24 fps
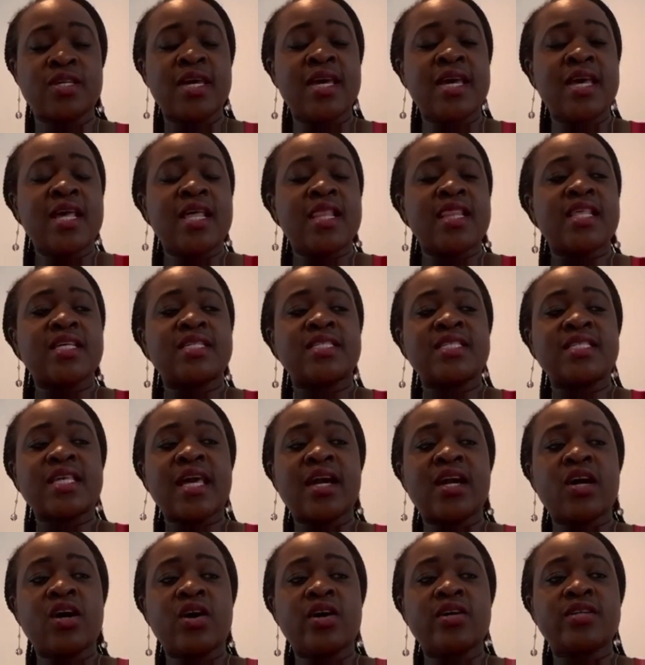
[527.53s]
The
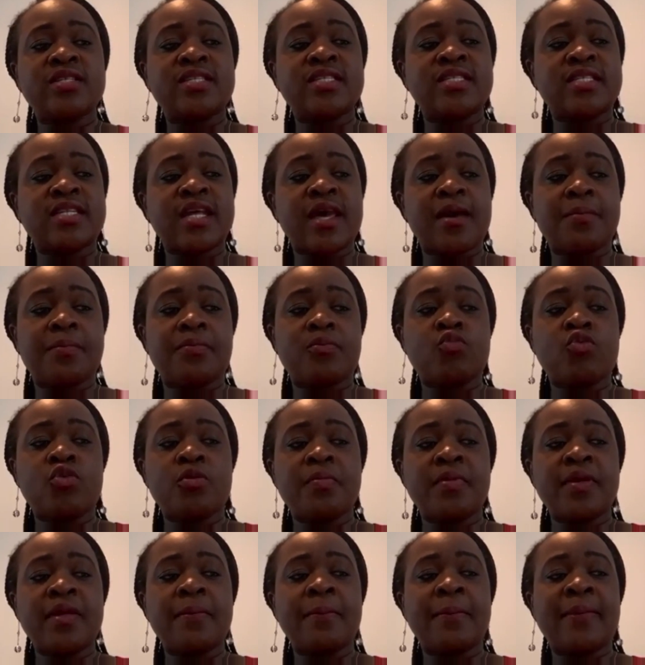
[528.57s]
second step will
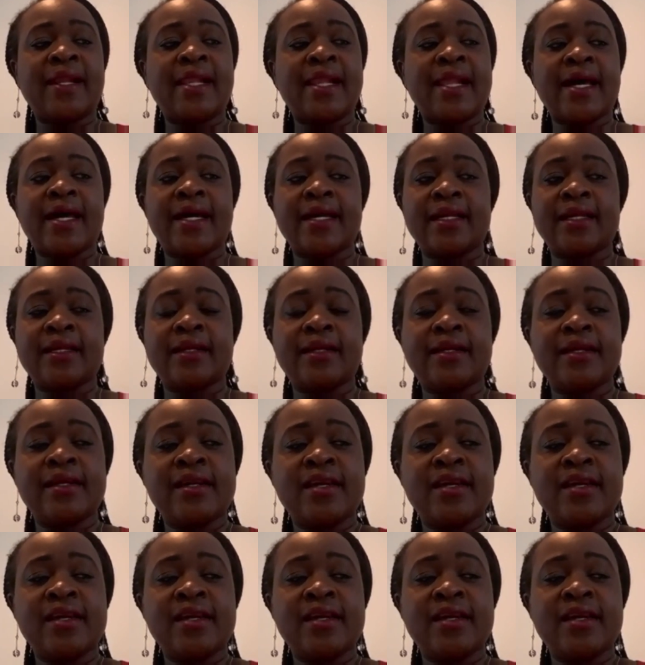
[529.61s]
be plan.